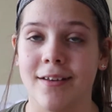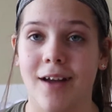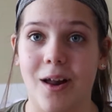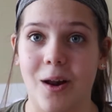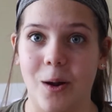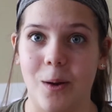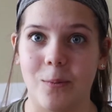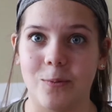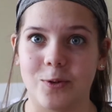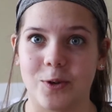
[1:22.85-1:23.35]

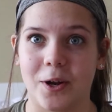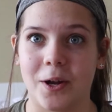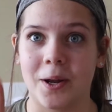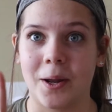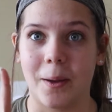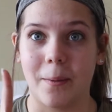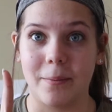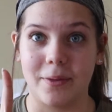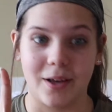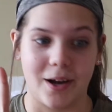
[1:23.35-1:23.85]
Not home screen,
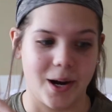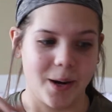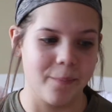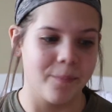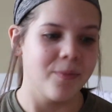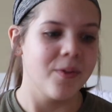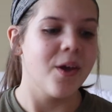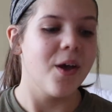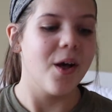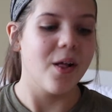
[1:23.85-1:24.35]
I'm
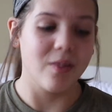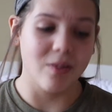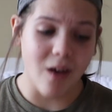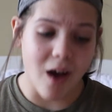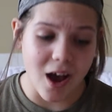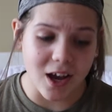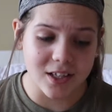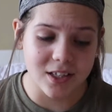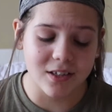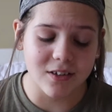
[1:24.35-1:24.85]
sorry.
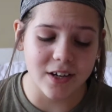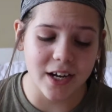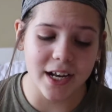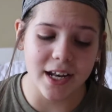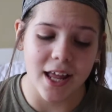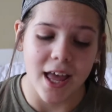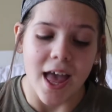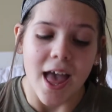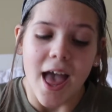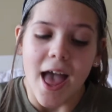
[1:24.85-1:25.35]
Lock
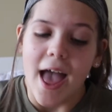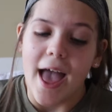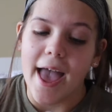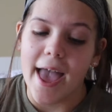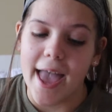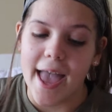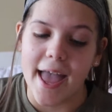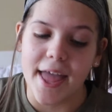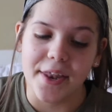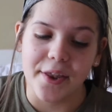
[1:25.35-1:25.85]
screen,
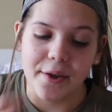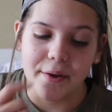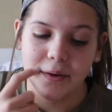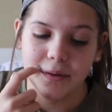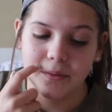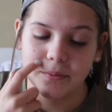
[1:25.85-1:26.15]
and